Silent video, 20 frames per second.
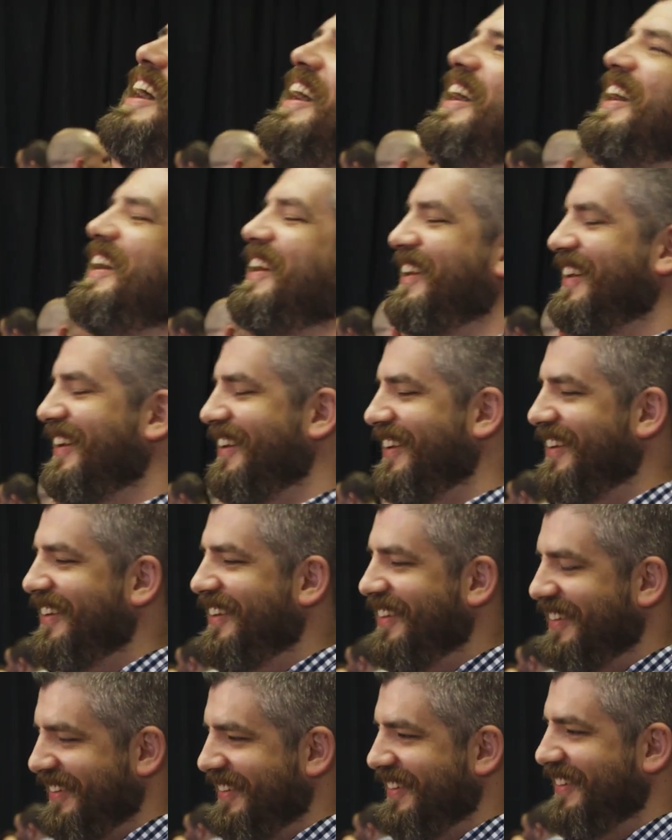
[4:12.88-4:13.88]

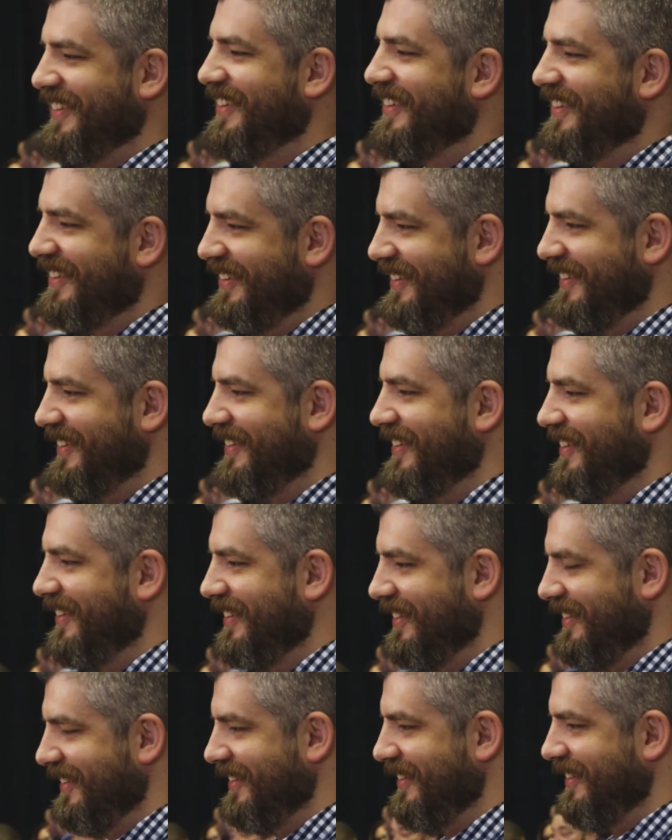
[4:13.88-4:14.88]

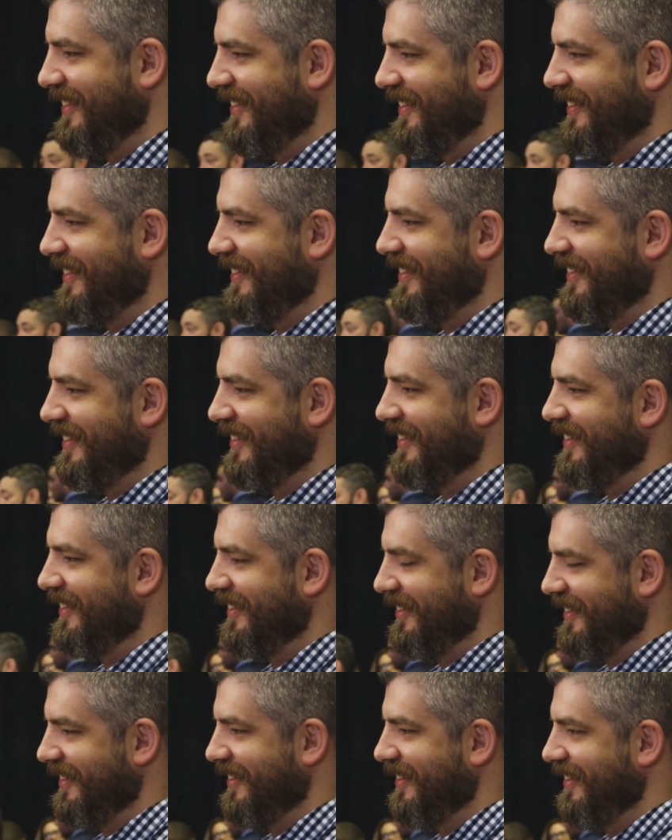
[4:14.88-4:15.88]

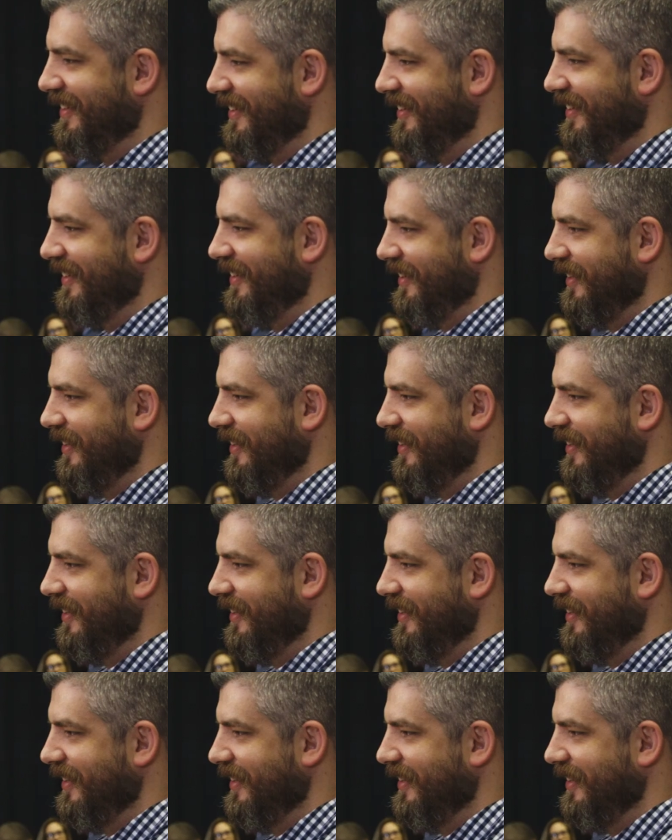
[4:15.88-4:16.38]
This person isn't speaking.